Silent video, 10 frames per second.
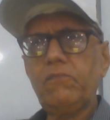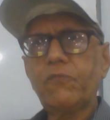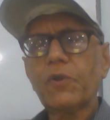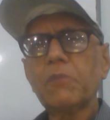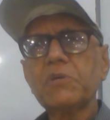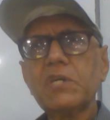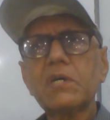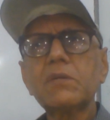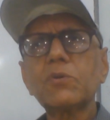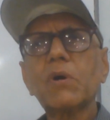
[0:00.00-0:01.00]
From
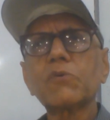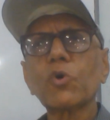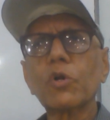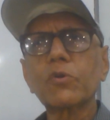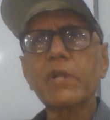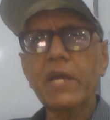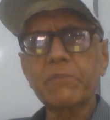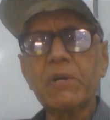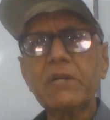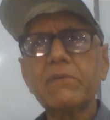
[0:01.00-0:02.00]
here you have to go to
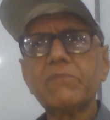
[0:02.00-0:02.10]
Tank Bund.